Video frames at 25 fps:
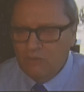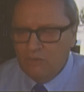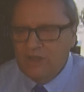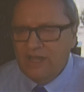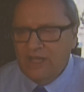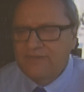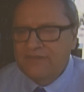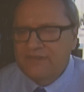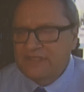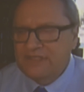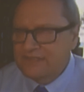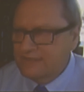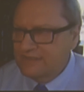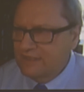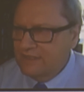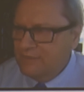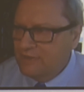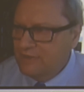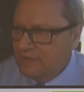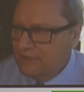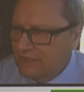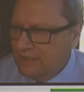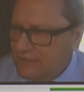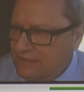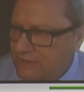We had the
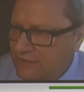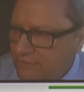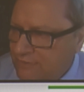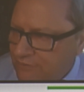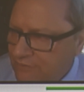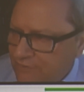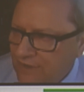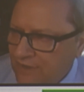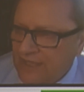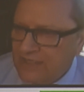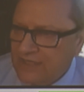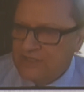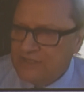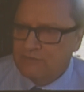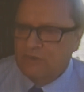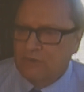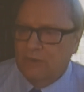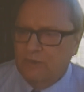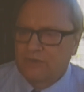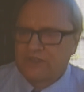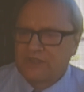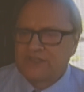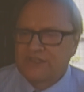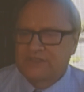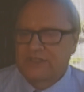stimulation phase where
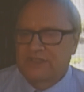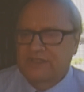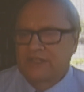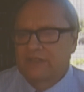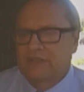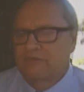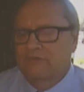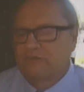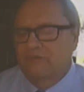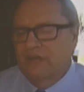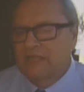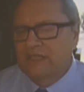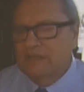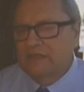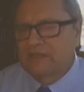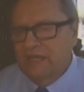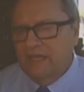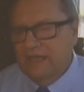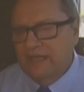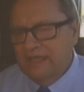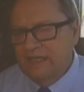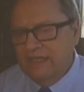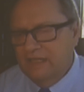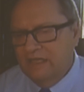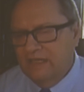we studied red
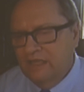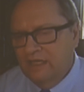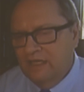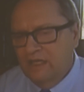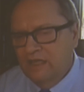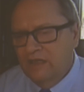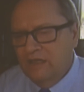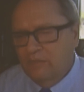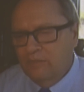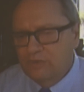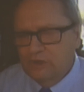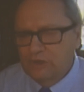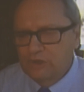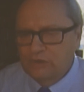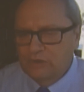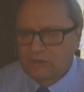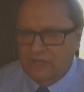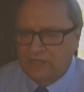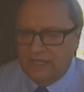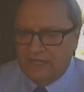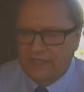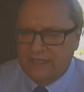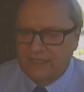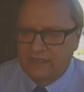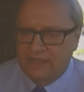light, blue
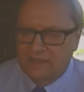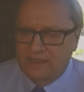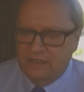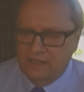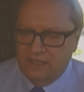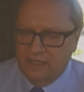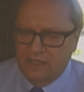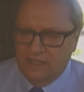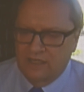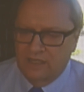light,